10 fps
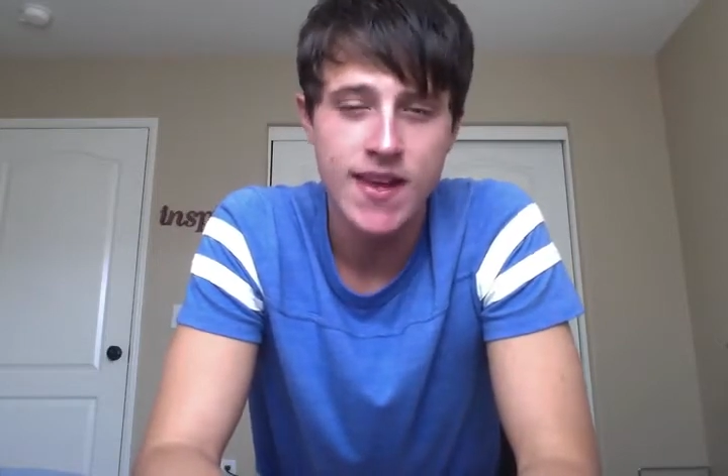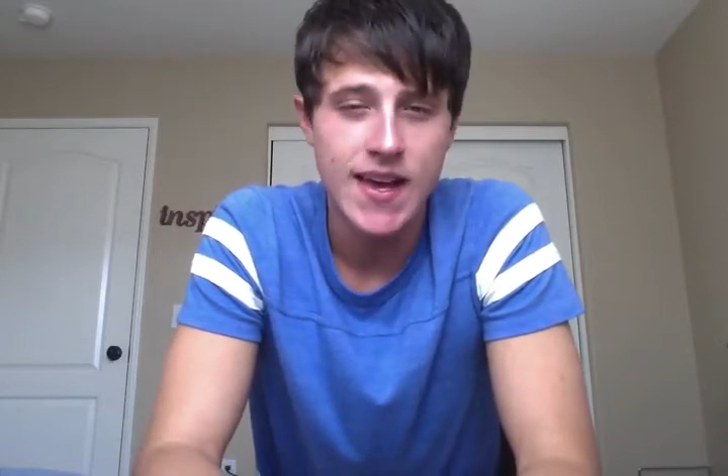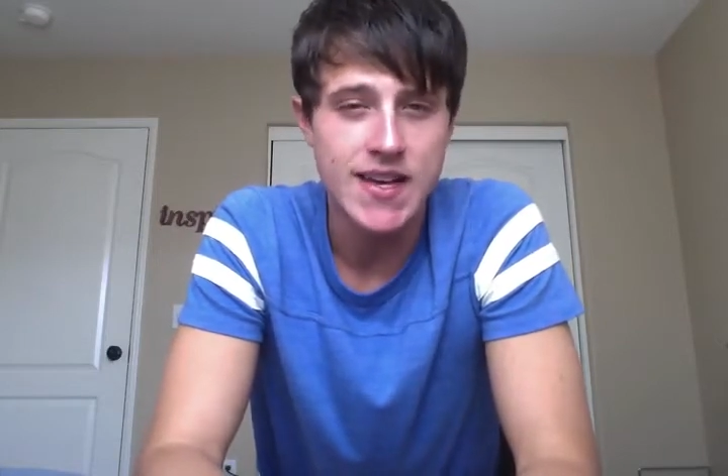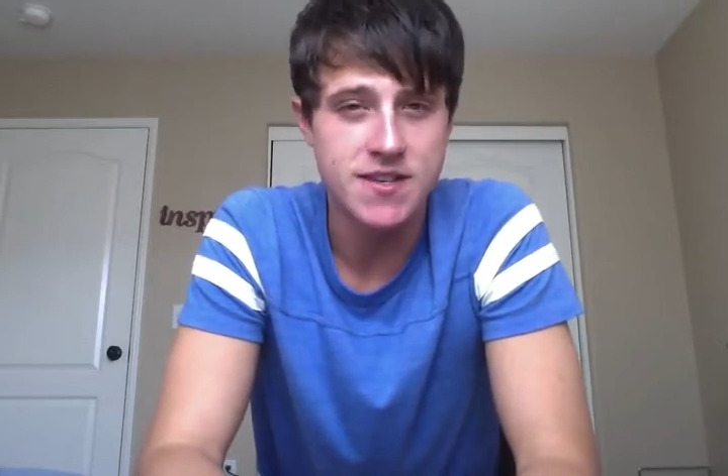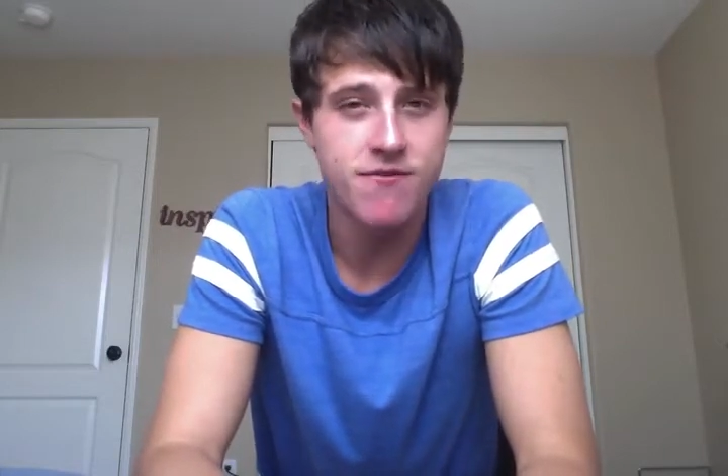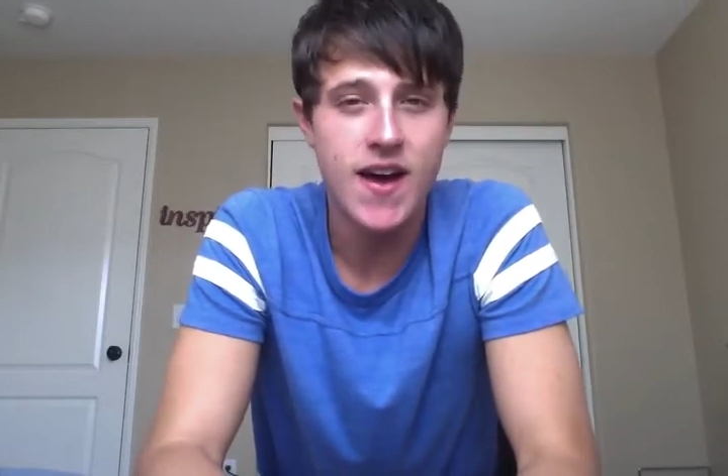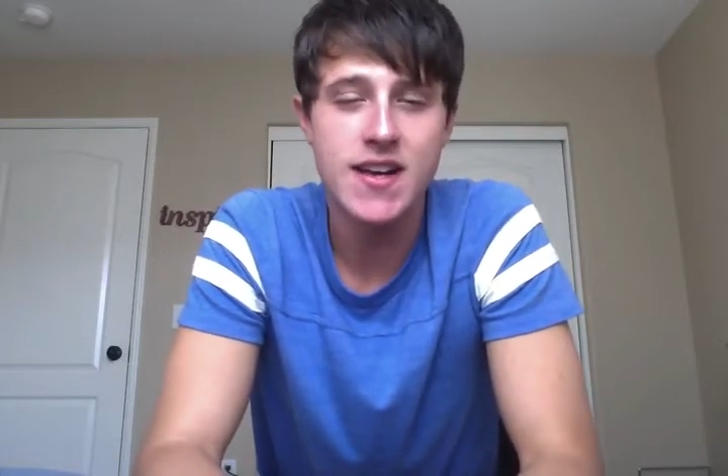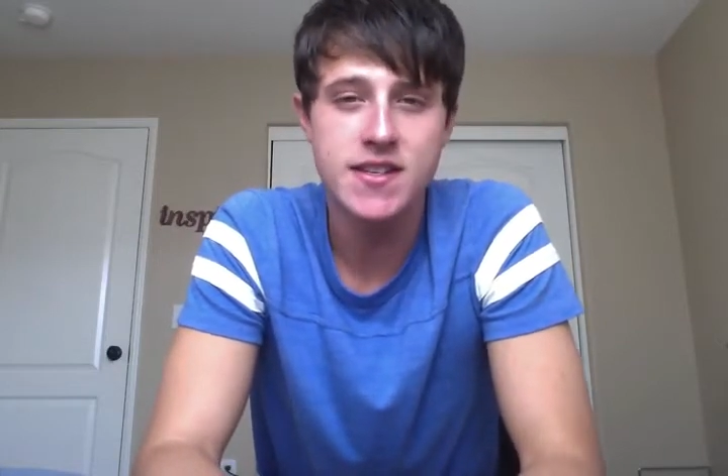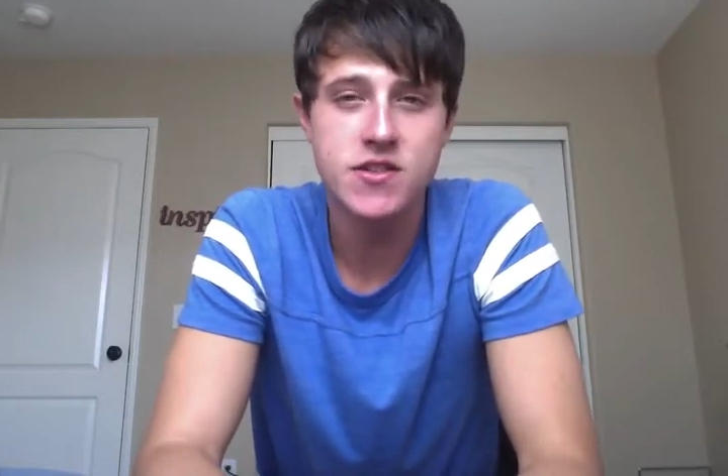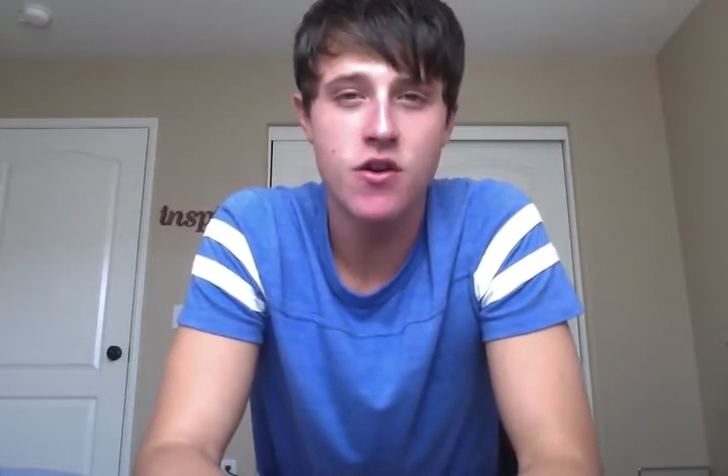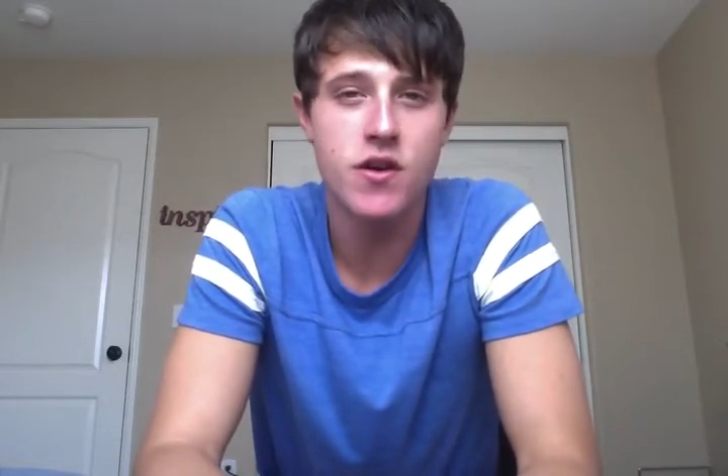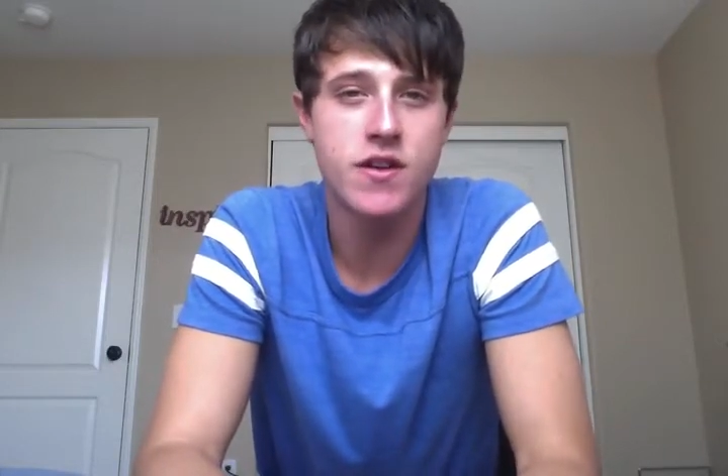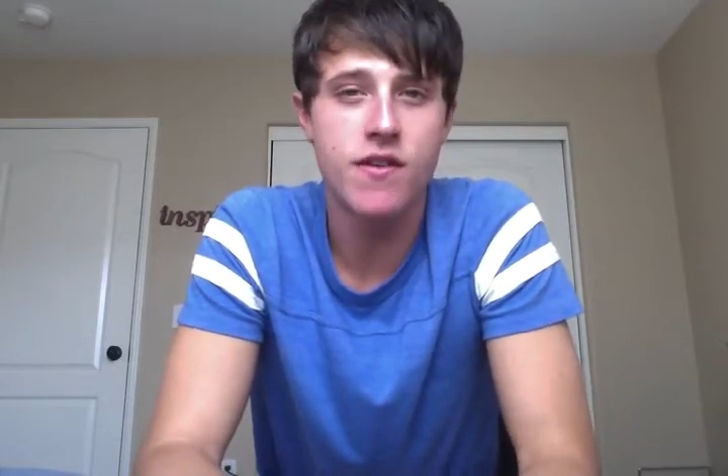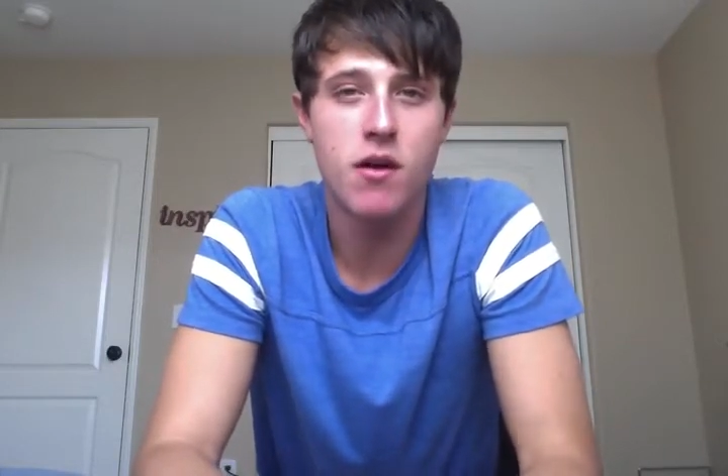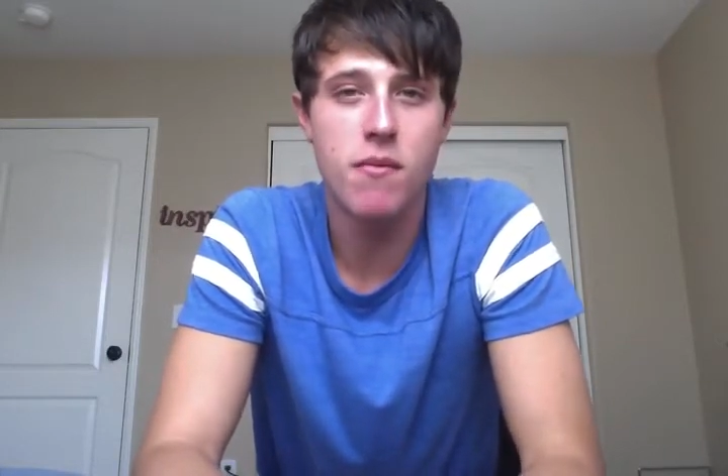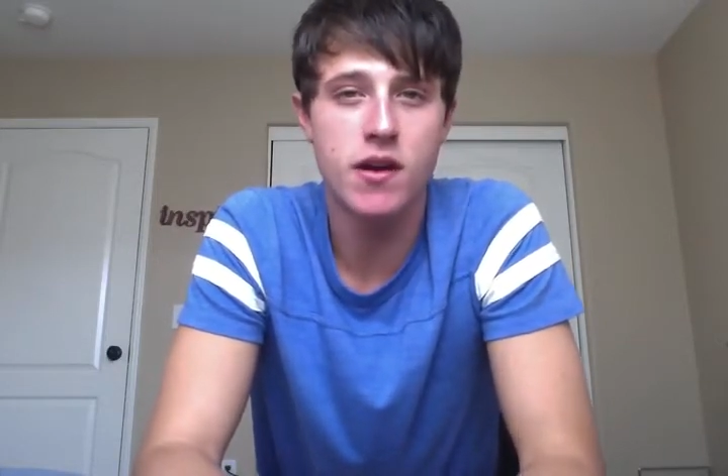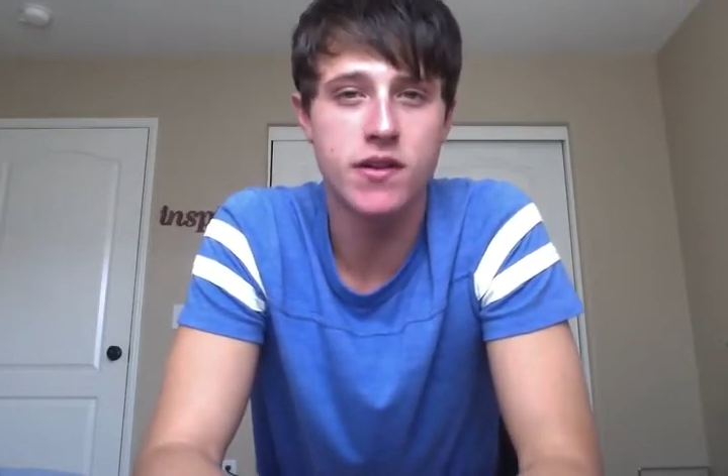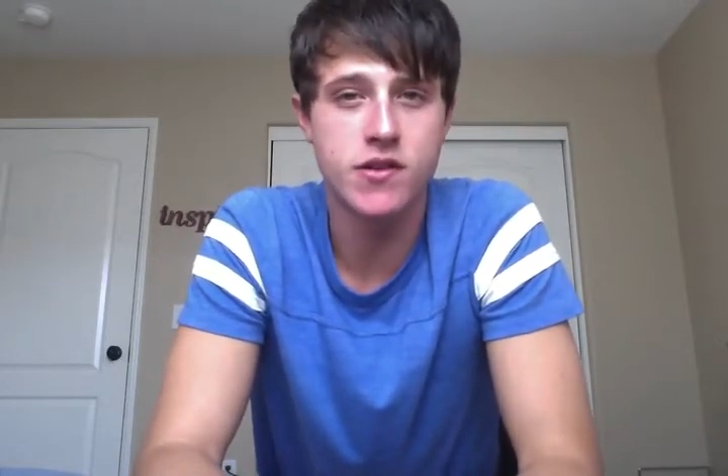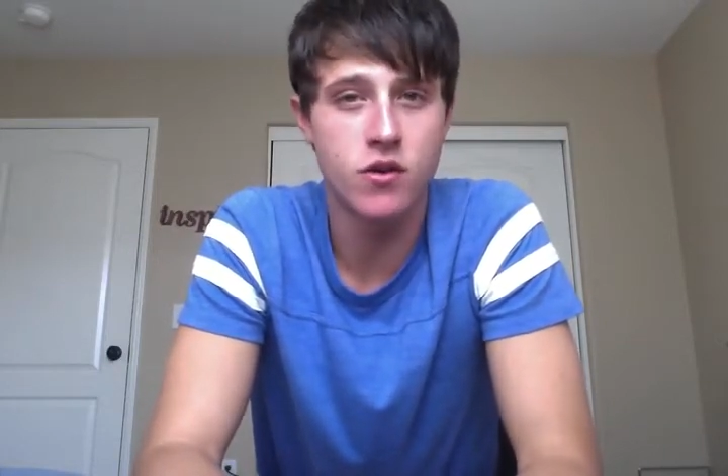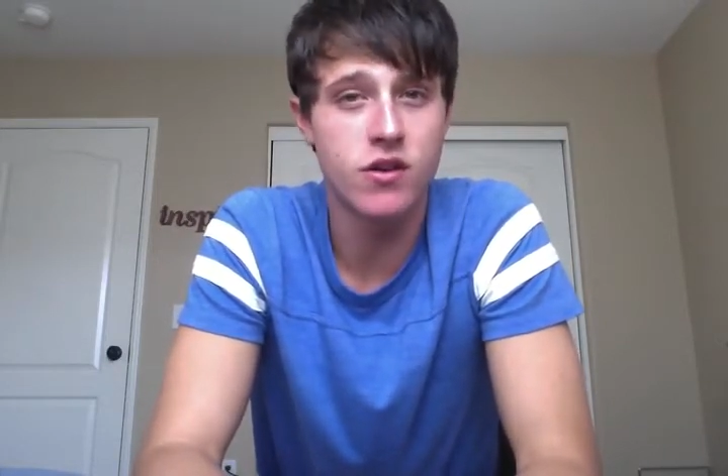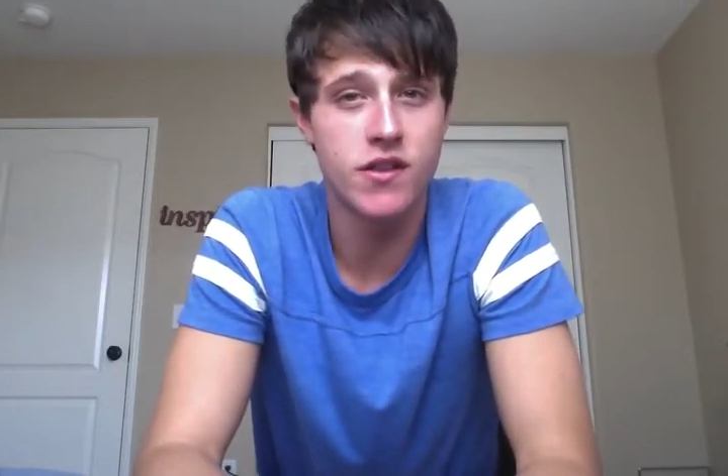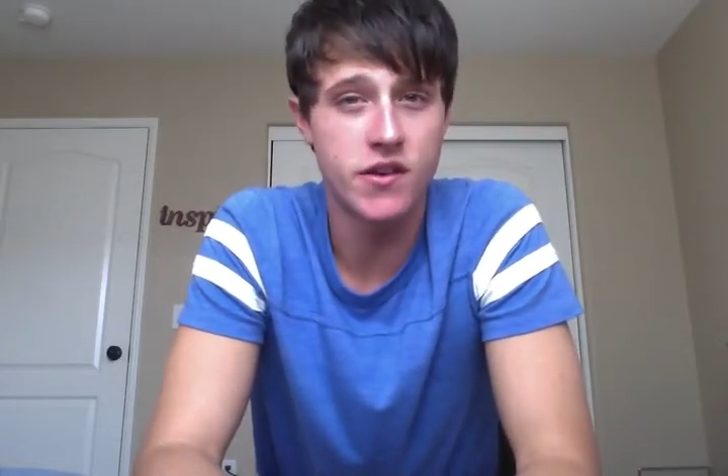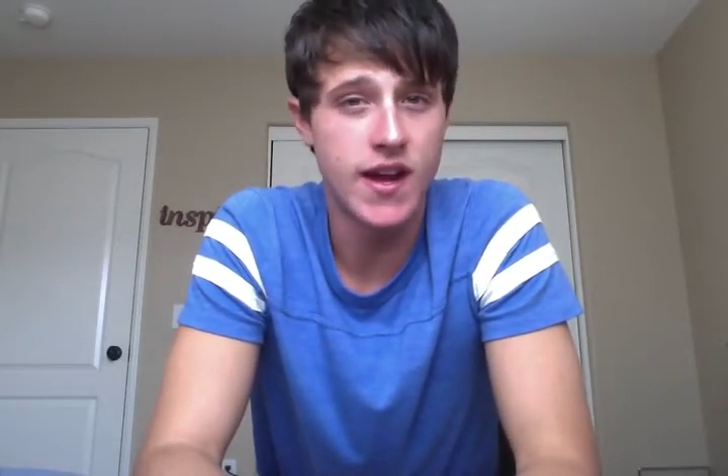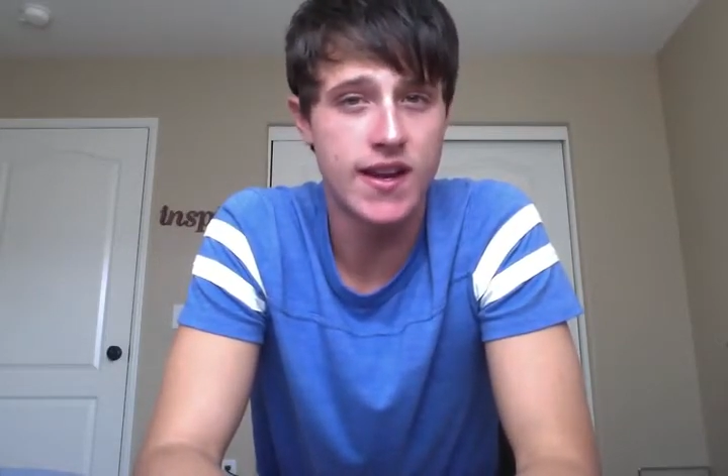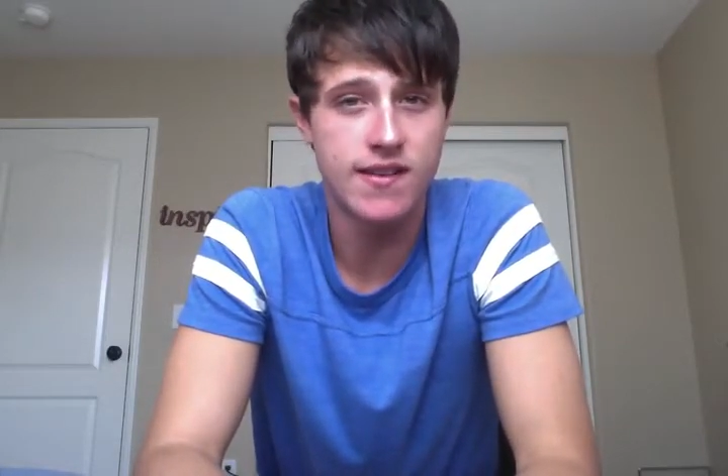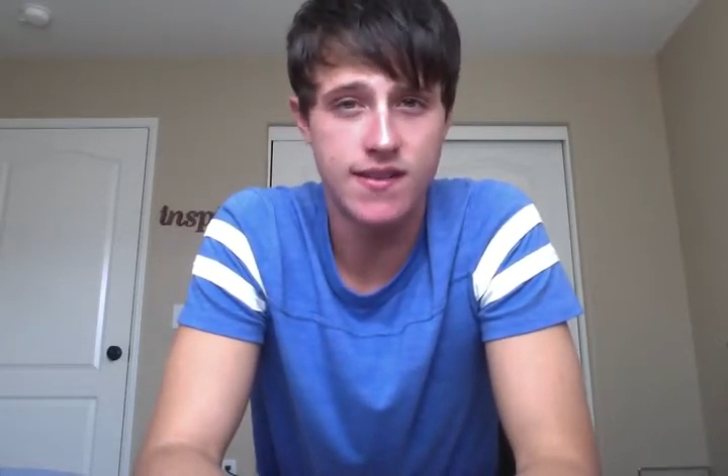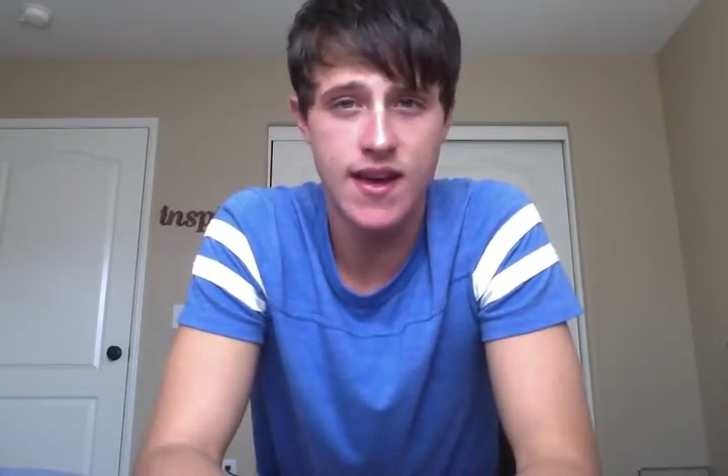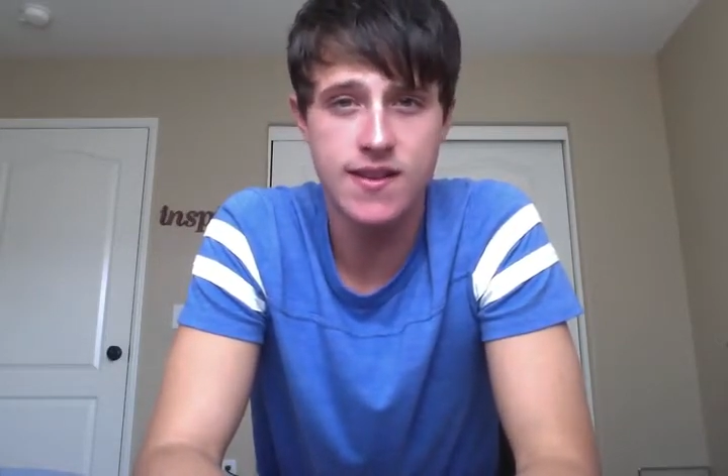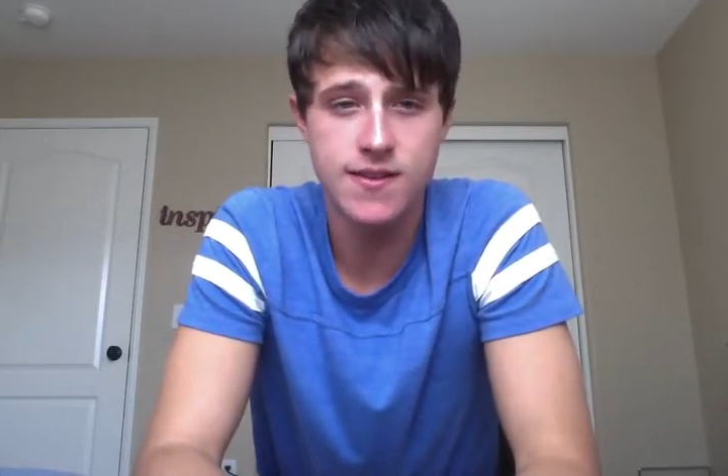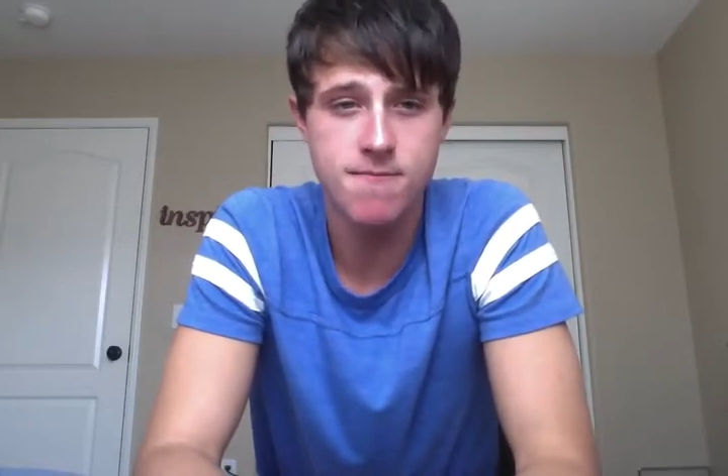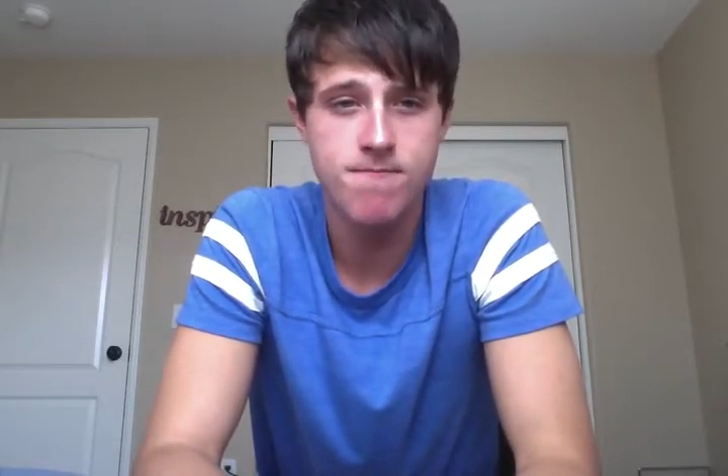It's the fastest growing developmental disorder in the United States.